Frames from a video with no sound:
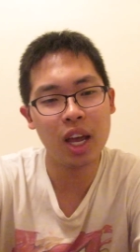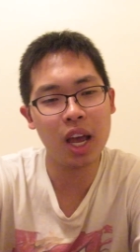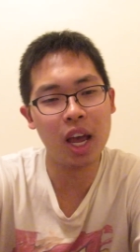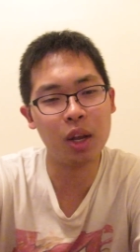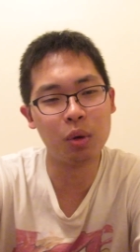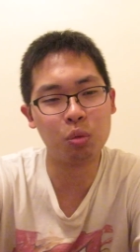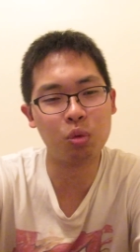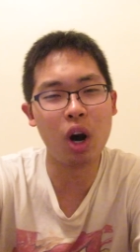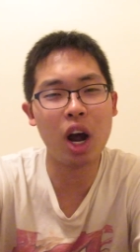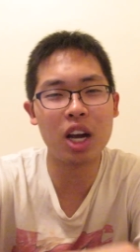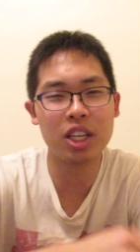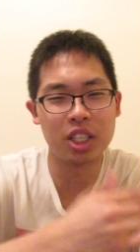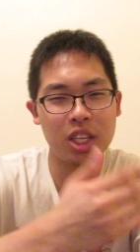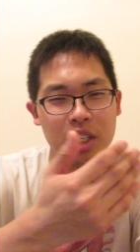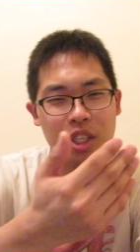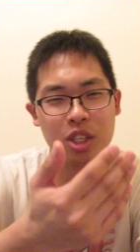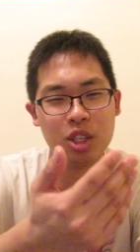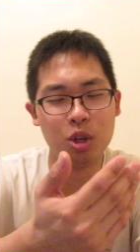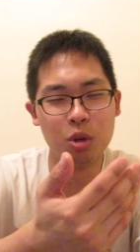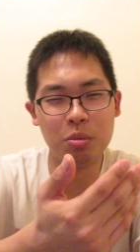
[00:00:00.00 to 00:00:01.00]
and Ross
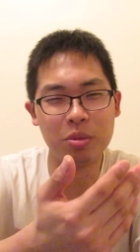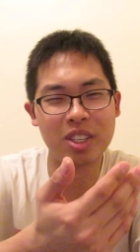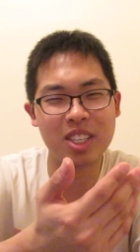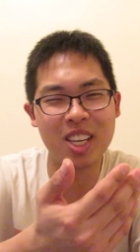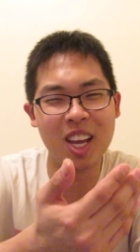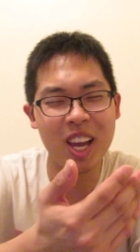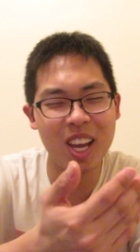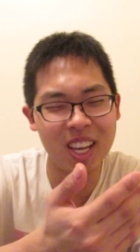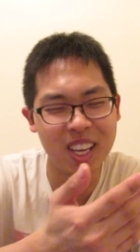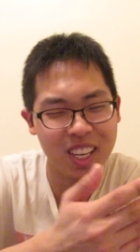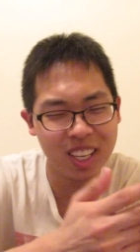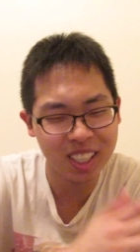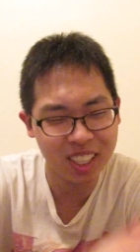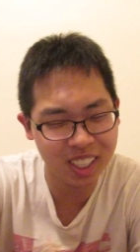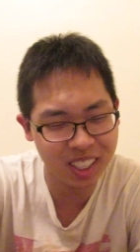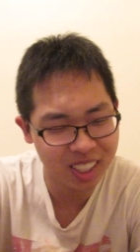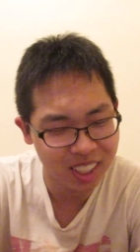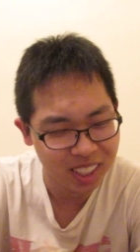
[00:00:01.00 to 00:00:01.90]
is Doomsday.